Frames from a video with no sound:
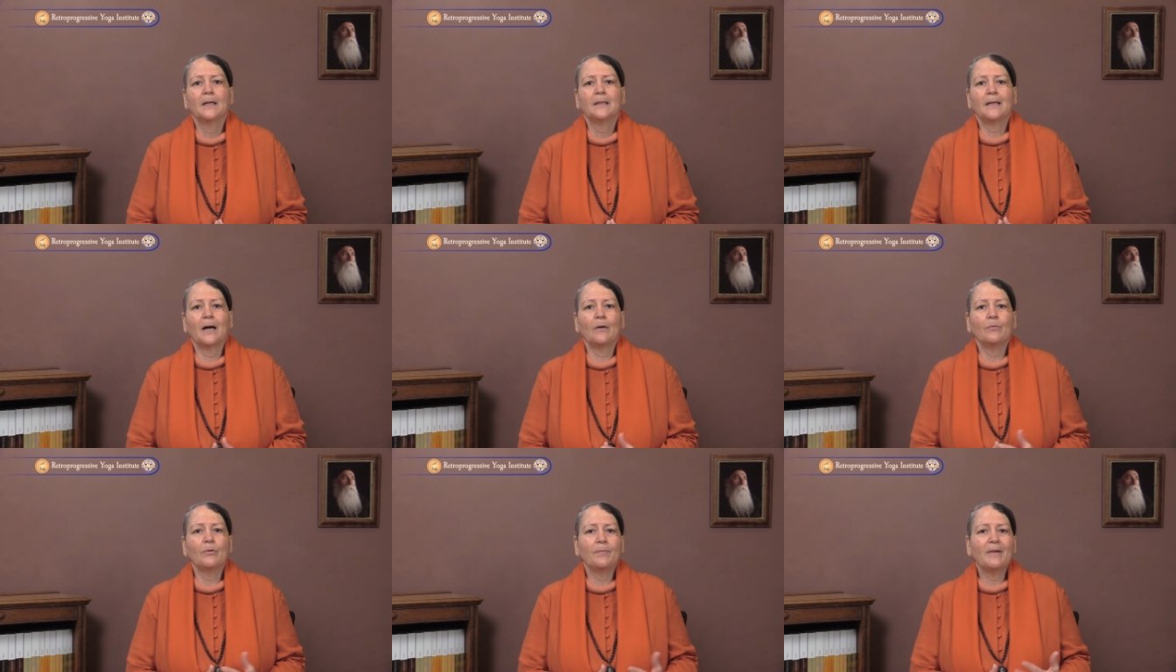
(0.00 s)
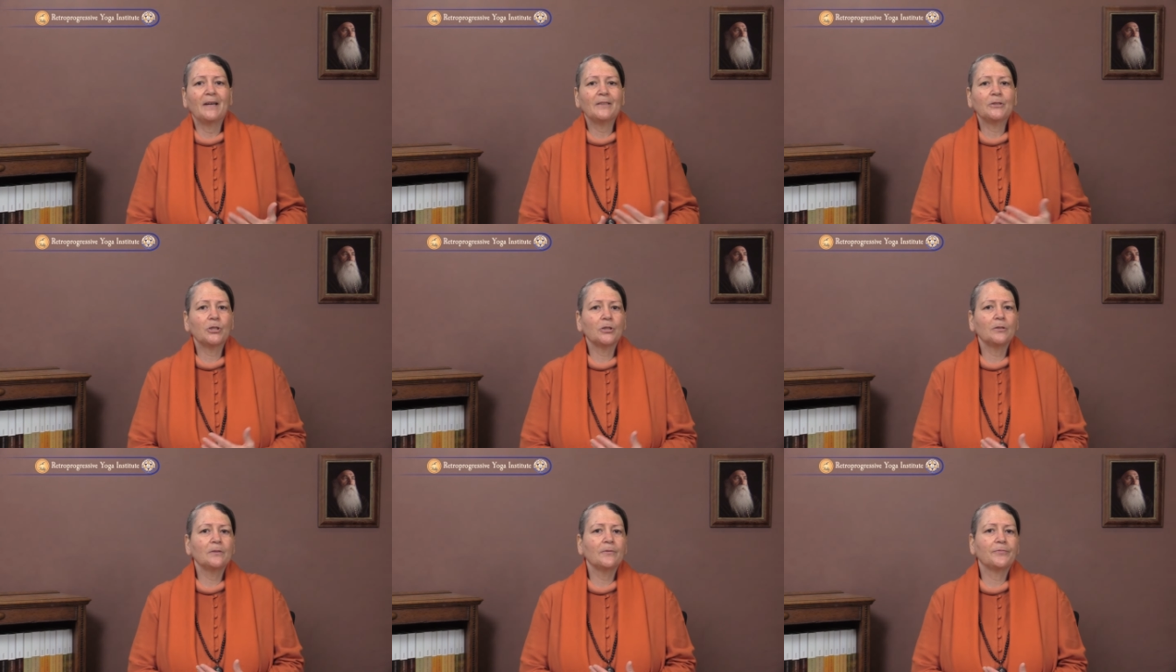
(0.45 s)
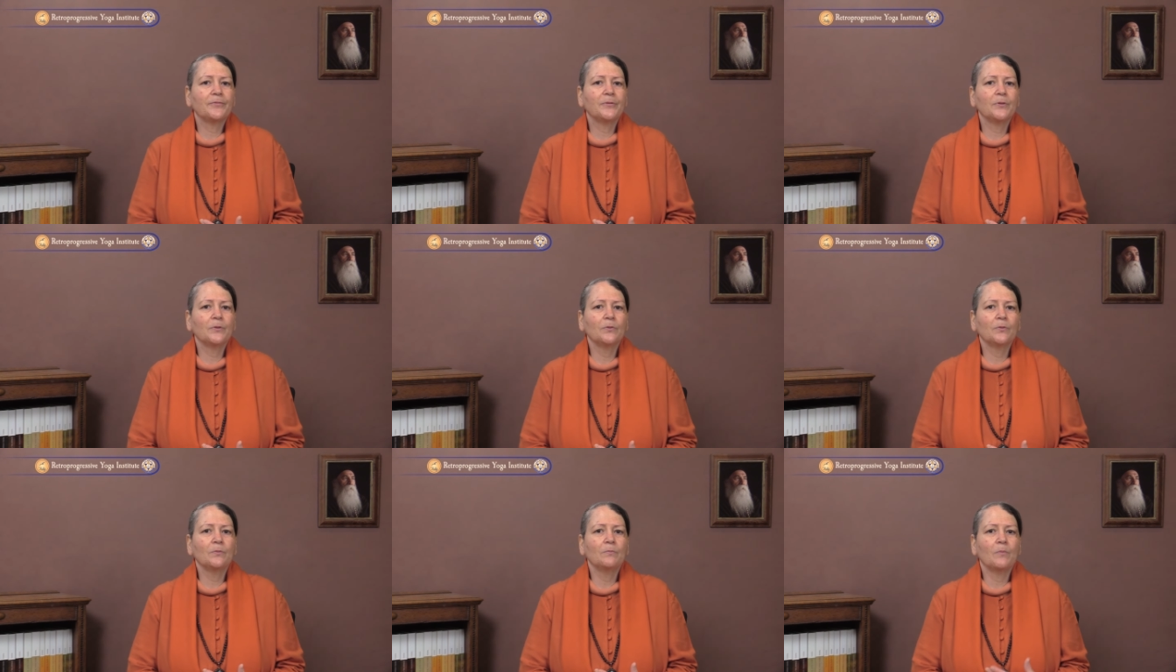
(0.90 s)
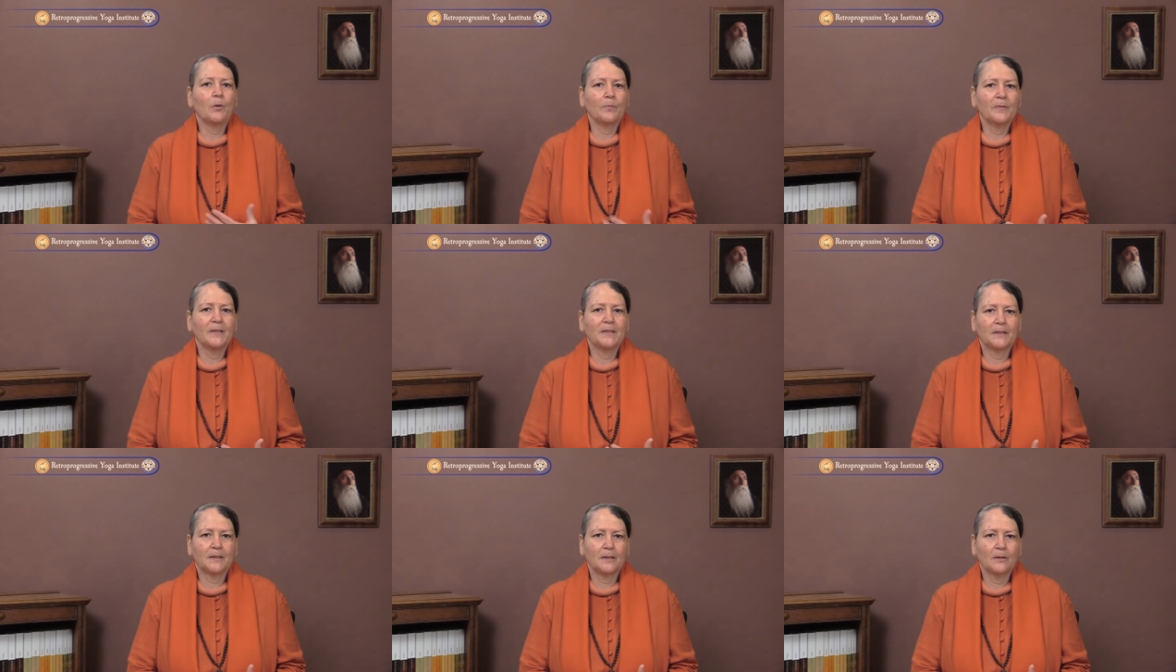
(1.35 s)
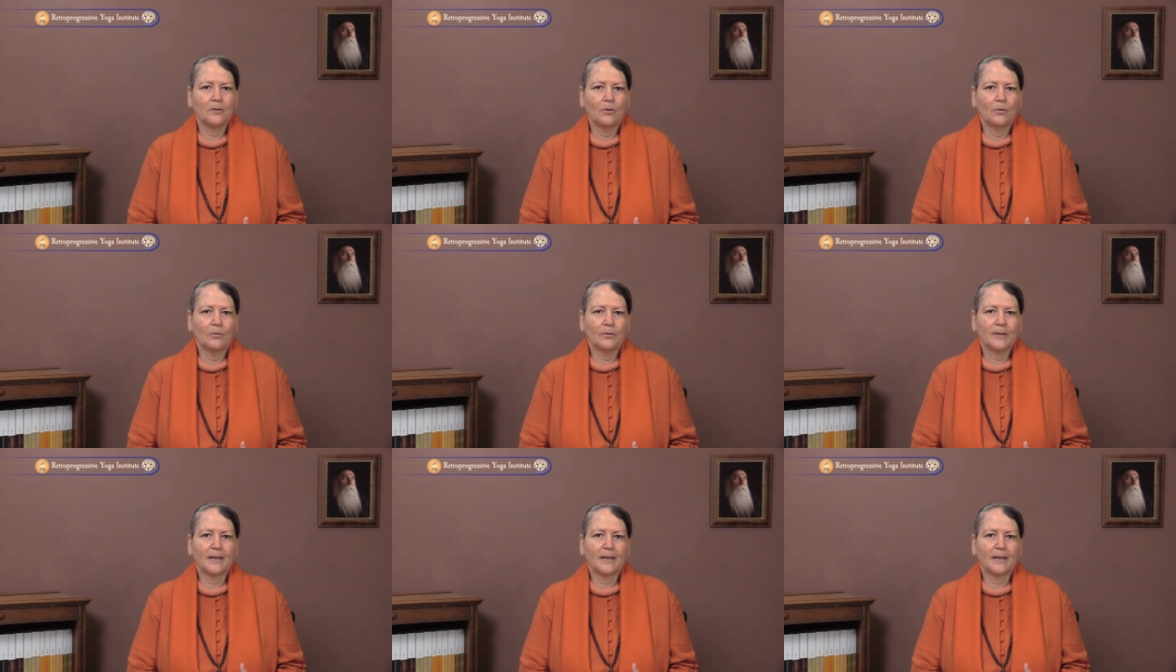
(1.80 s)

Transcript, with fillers: Now, we mentioned a few moments ago